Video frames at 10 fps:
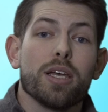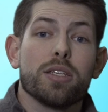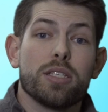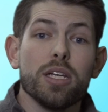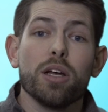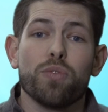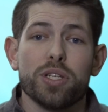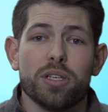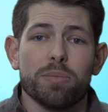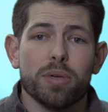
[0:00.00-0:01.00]
Seat of
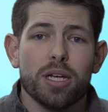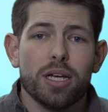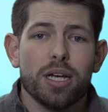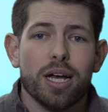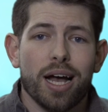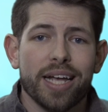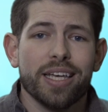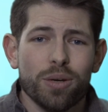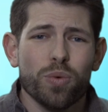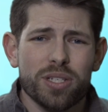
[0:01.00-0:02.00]
Wisdom. I
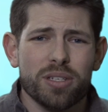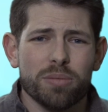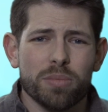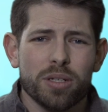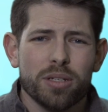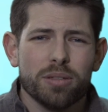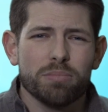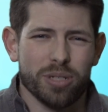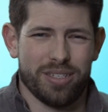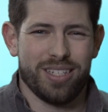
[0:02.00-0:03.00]
get wisdom,
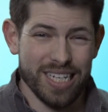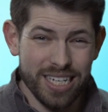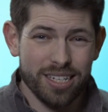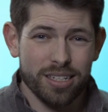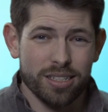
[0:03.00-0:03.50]
but seat?